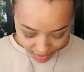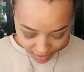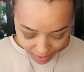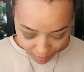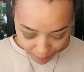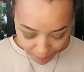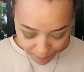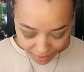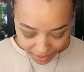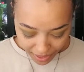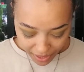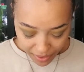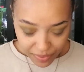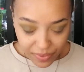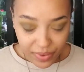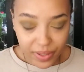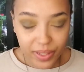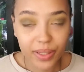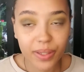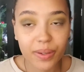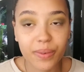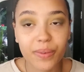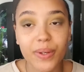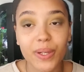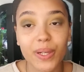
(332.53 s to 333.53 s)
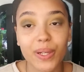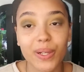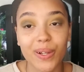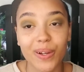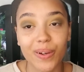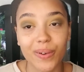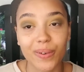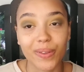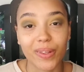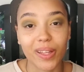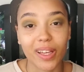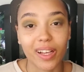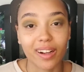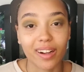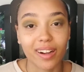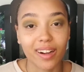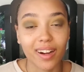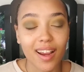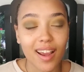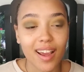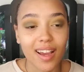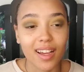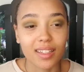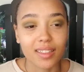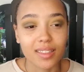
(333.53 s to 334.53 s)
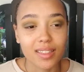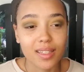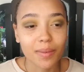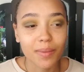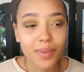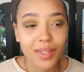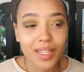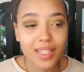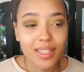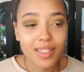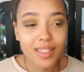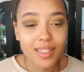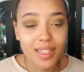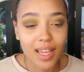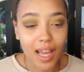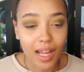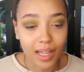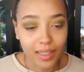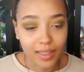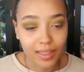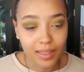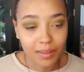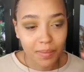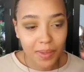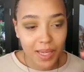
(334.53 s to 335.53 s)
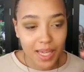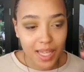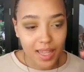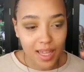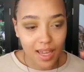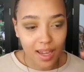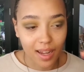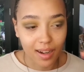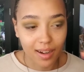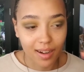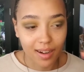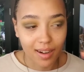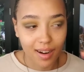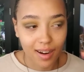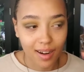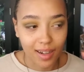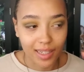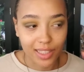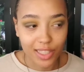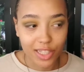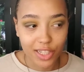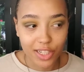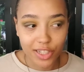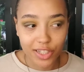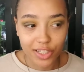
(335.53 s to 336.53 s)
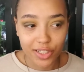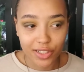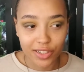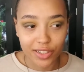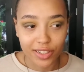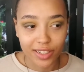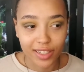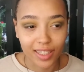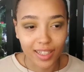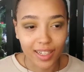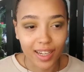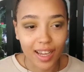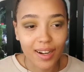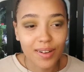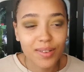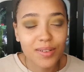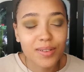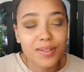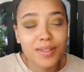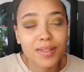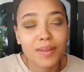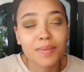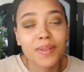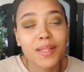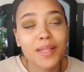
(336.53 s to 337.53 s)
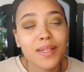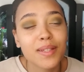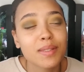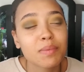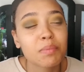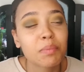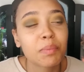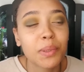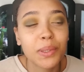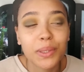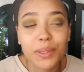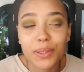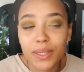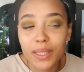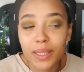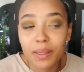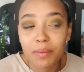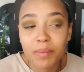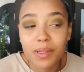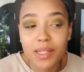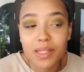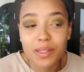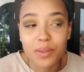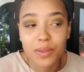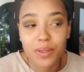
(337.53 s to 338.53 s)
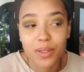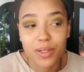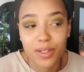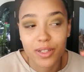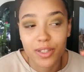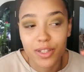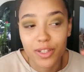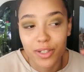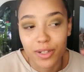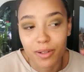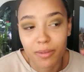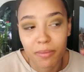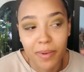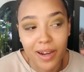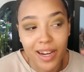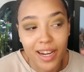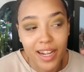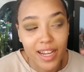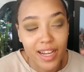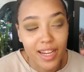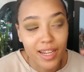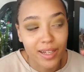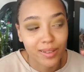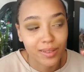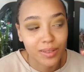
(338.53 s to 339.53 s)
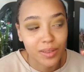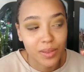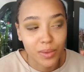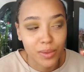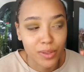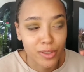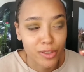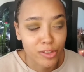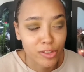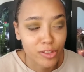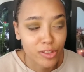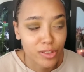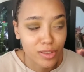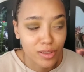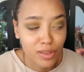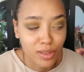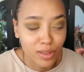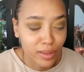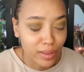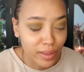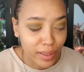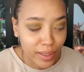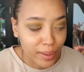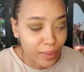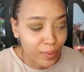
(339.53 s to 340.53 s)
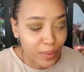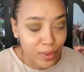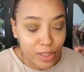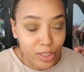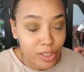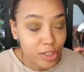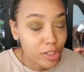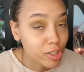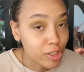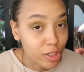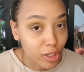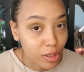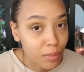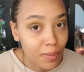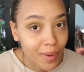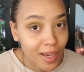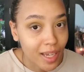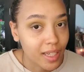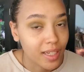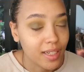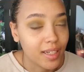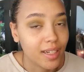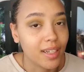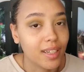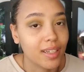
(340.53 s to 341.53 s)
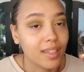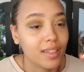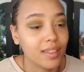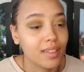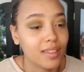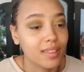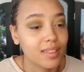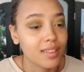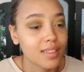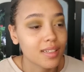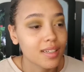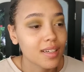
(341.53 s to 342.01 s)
but I really want to go there, and something is telling me that I should. Like, I don't know, something is pulling me towards Germany and towards the language German, and